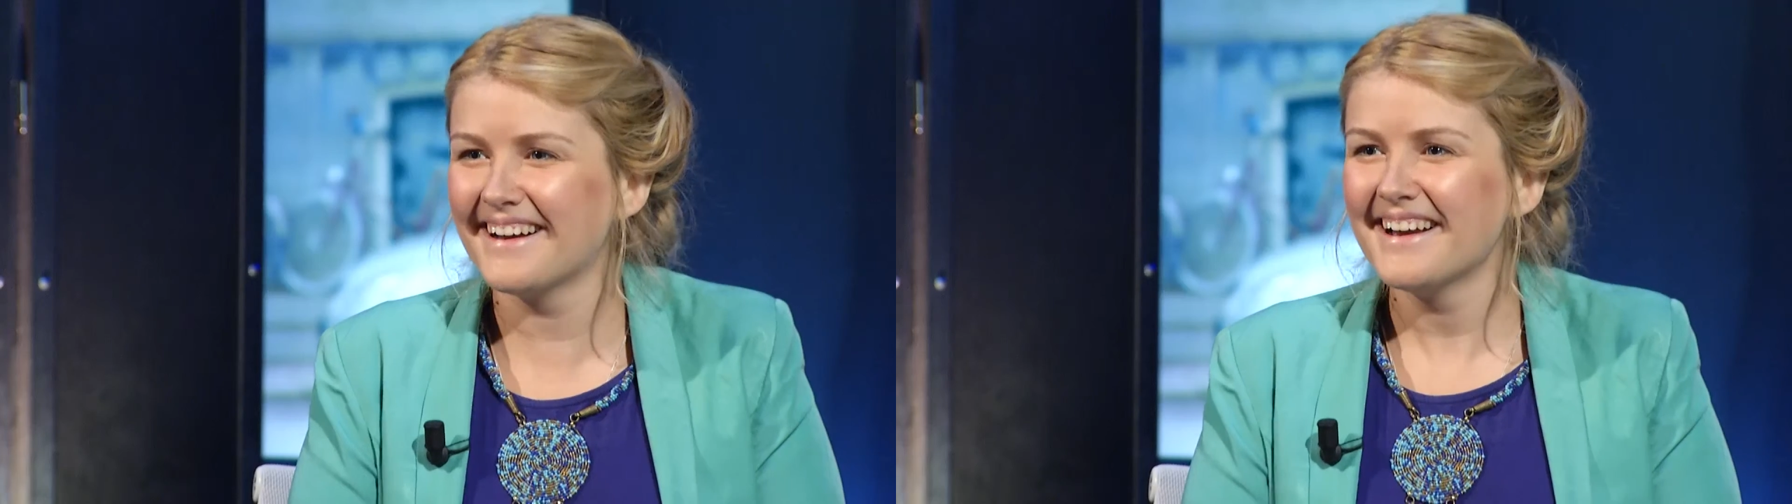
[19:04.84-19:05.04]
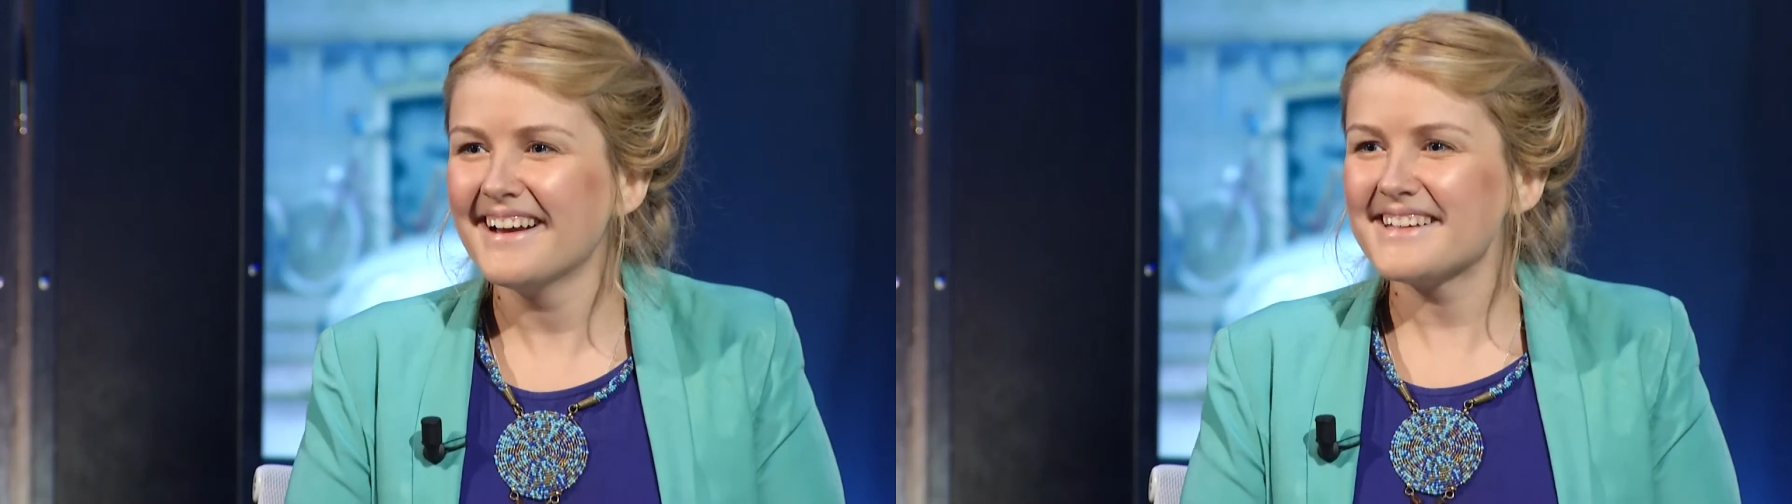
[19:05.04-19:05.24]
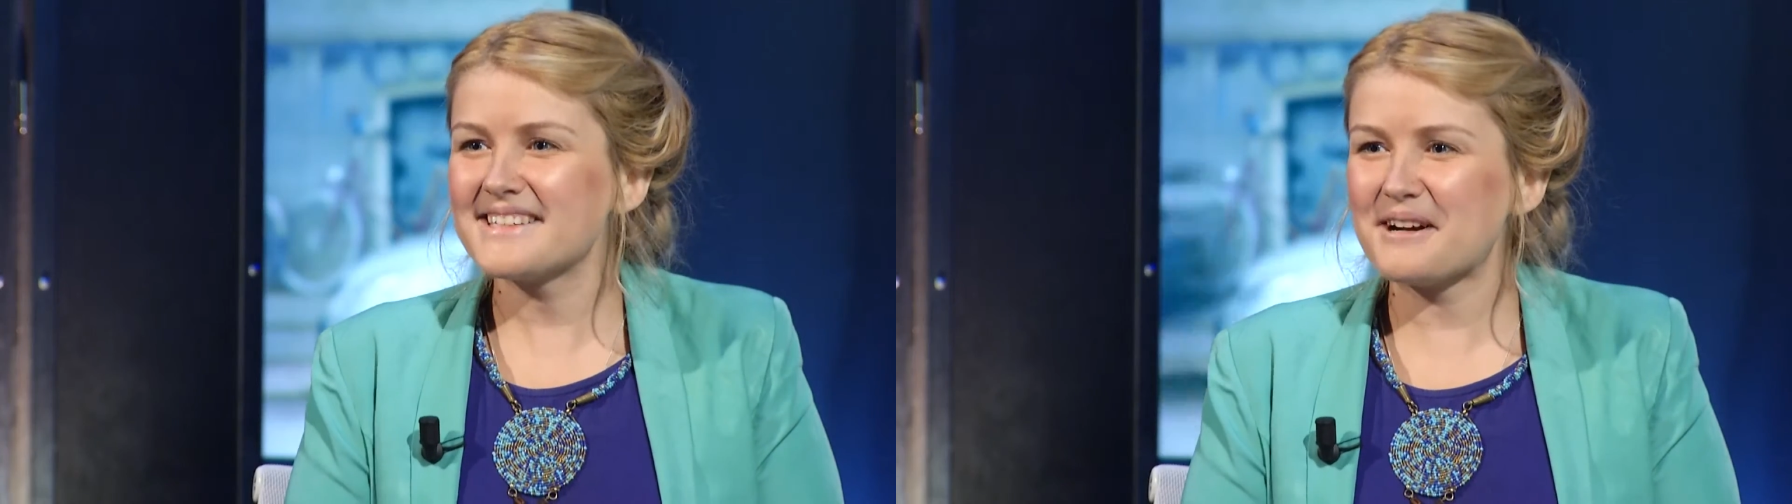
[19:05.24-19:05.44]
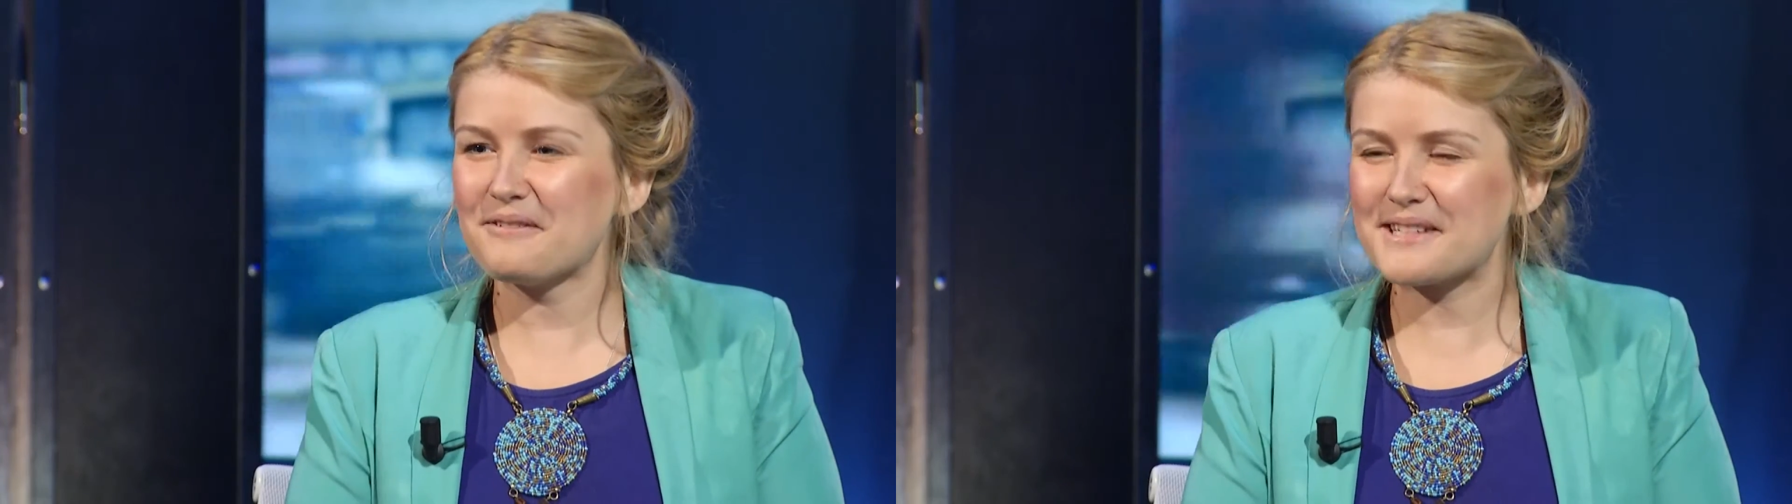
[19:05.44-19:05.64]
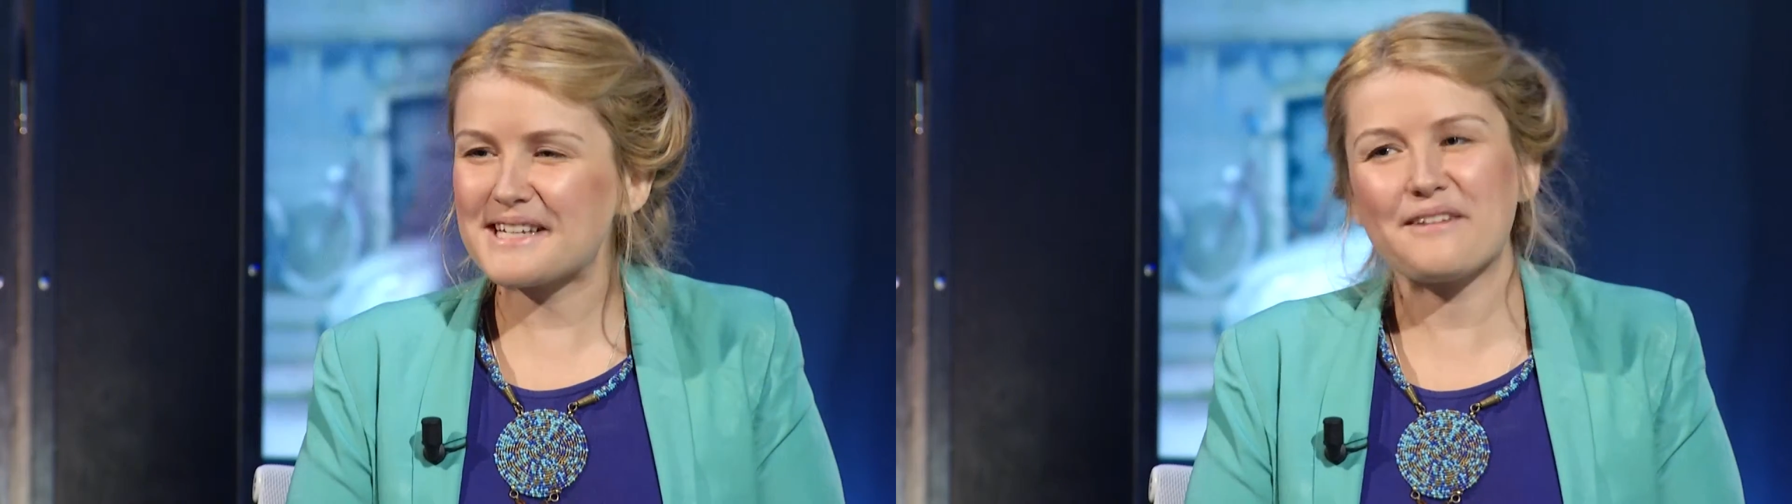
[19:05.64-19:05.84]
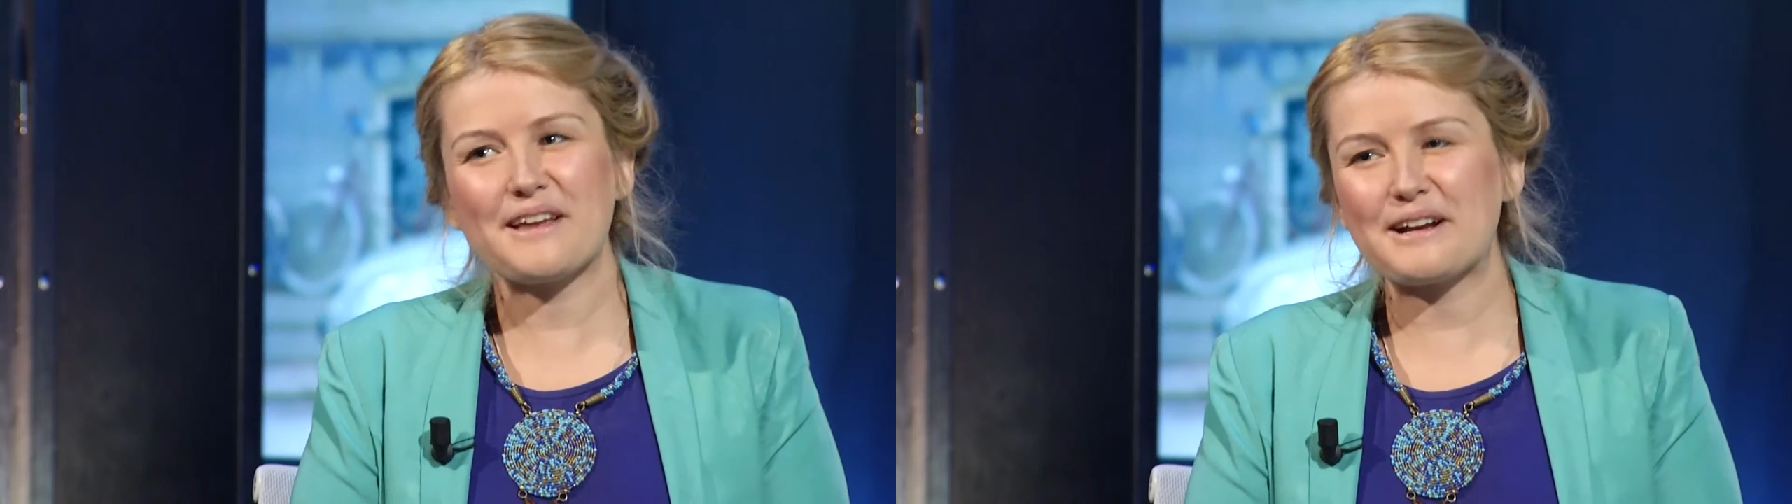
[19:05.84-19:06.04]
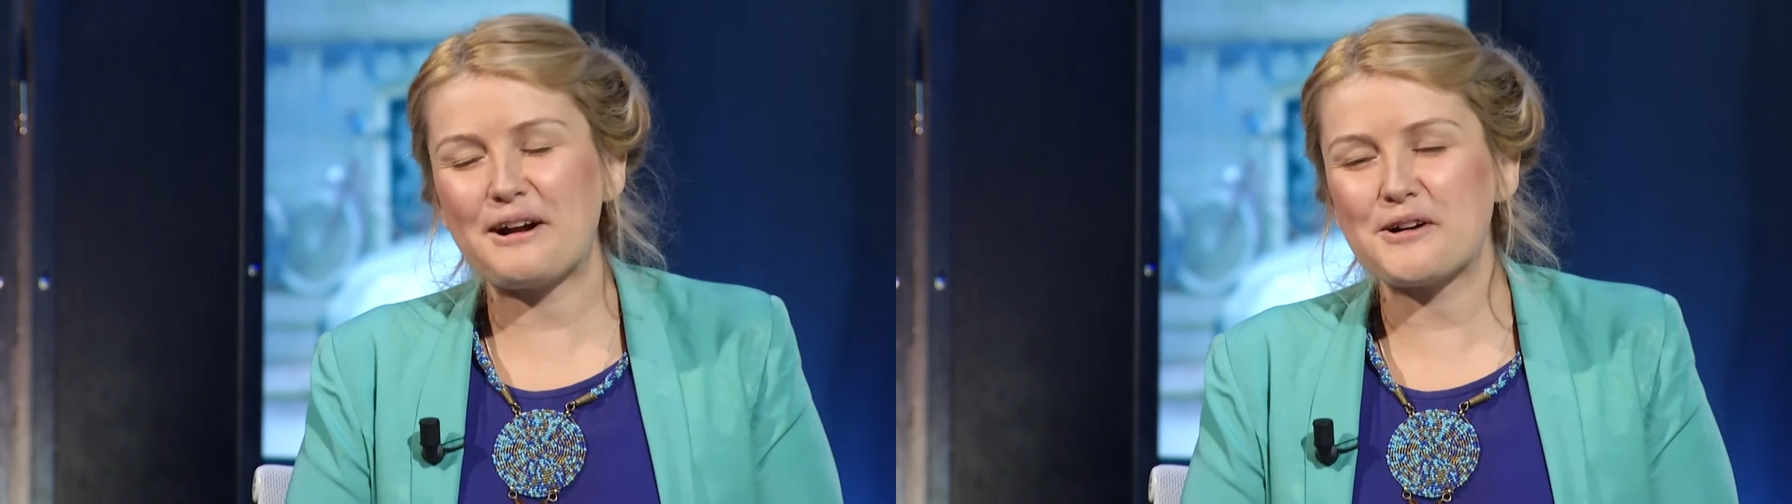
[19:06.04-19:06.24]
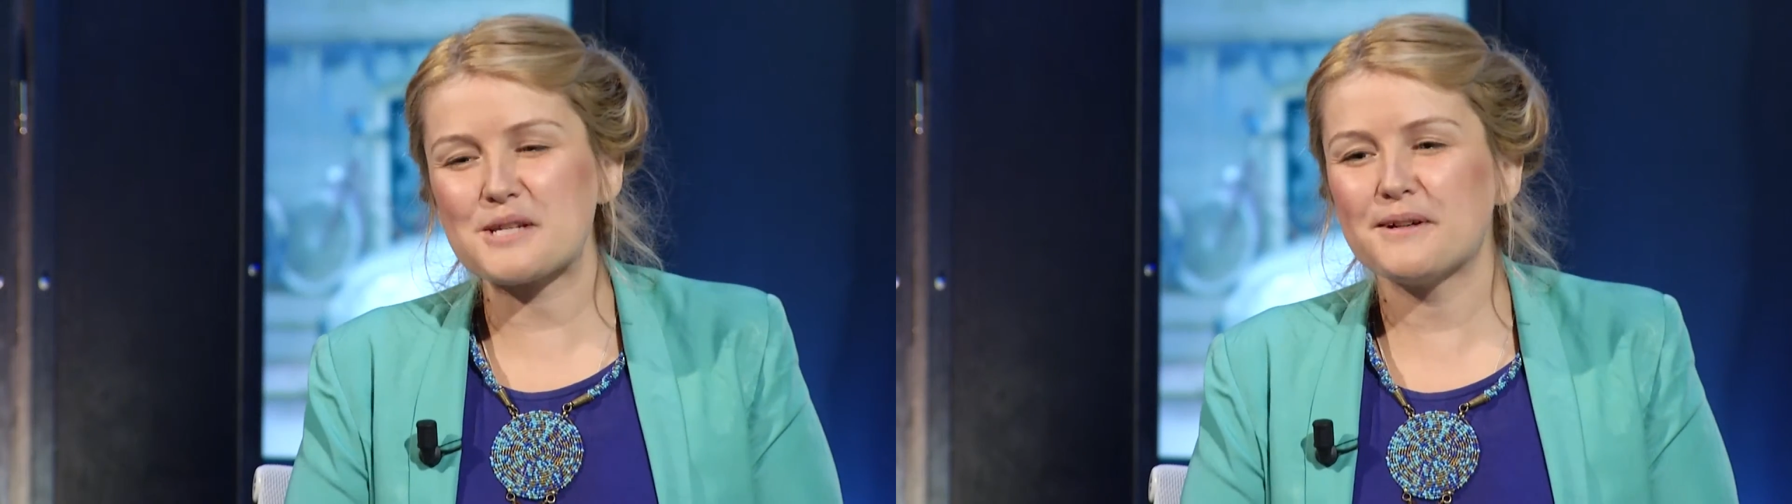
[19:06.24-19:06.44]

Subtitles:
Okay. So we'll see how that goes.